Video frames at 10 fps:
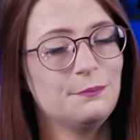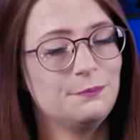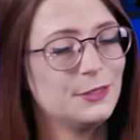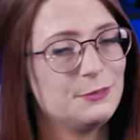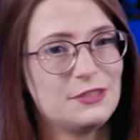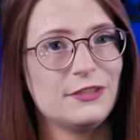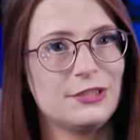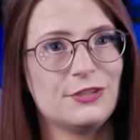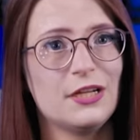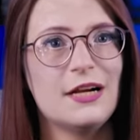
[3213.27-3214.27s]
purposefully
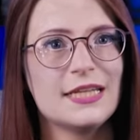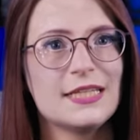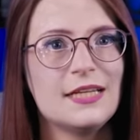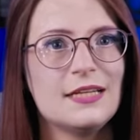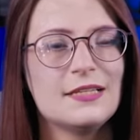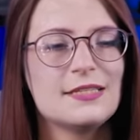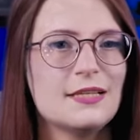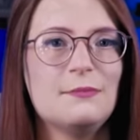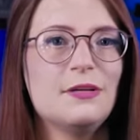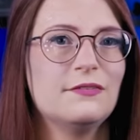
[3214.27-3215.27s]
or not,
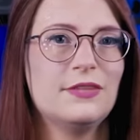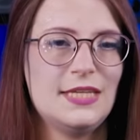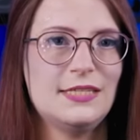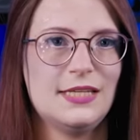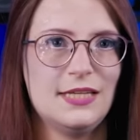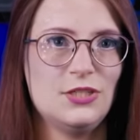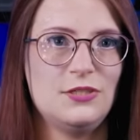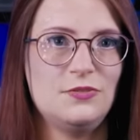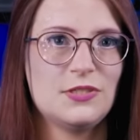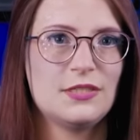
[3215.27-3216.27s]
some of these
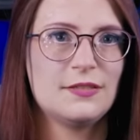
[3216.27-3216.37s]
issues.